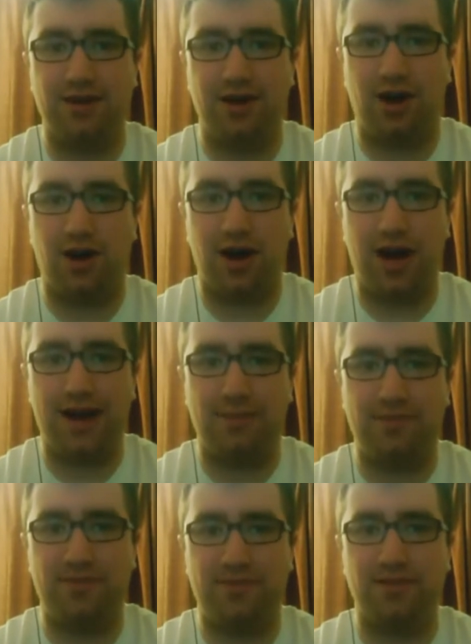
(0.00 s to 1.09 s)
are
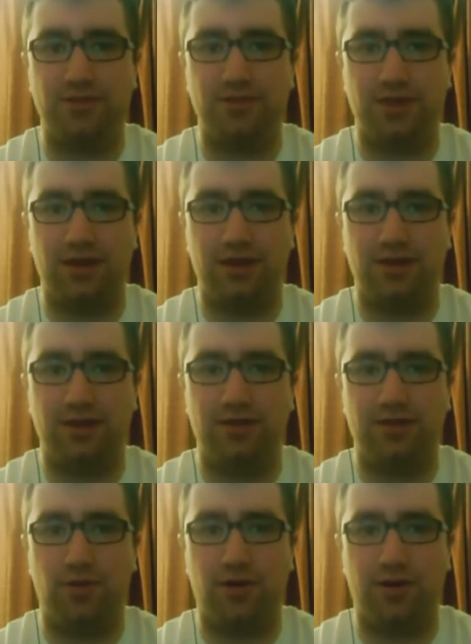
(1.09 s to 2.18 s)
absolutely the
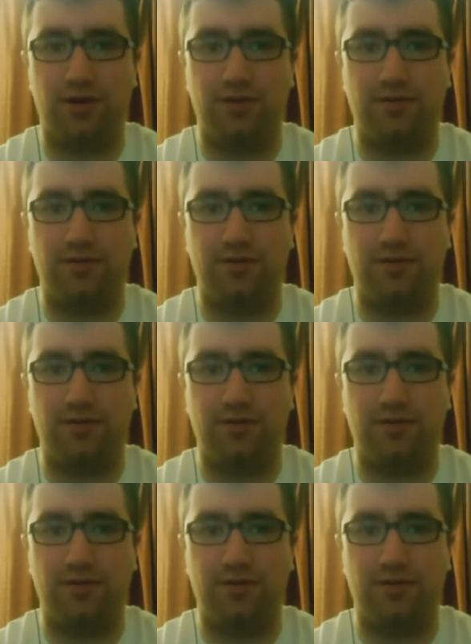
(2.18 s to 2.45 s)
more